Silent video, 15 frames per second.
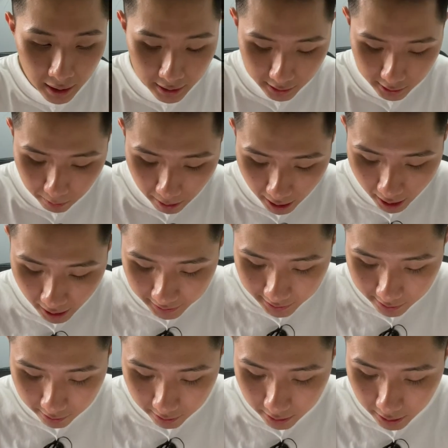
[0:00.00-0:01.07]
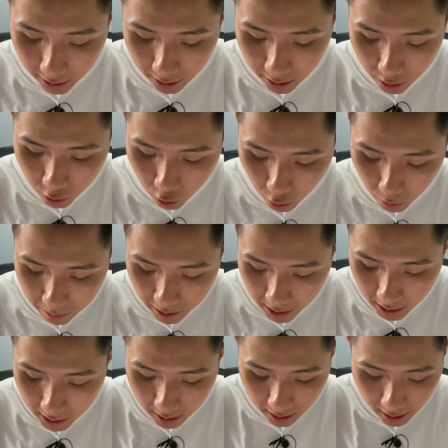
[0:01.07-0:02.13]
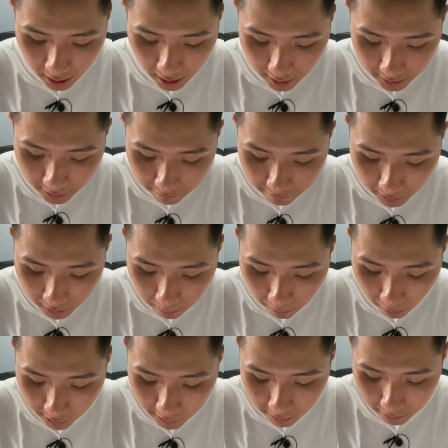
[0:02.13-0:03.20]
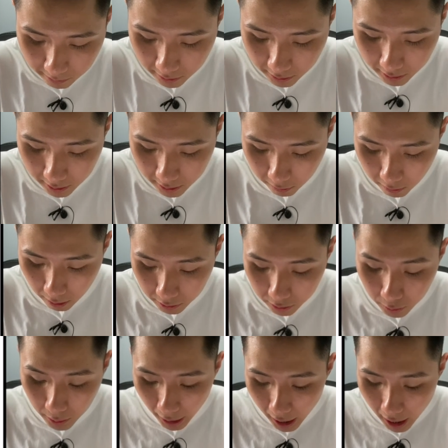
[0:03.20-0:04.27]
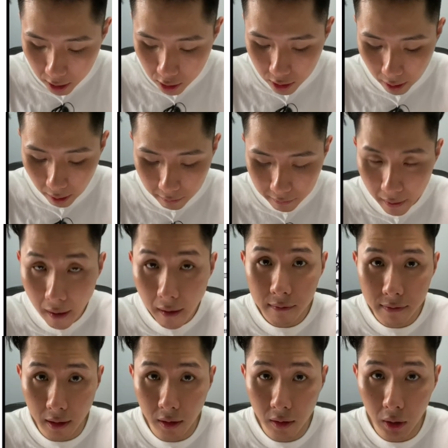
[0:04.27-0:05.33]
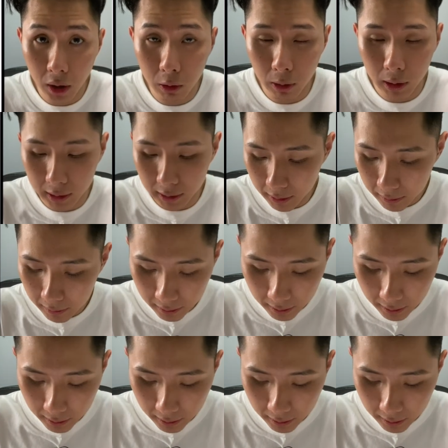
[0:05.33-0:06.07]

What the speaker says: So my answer should be lifting the box from the ground to the high shelf very, very quickly.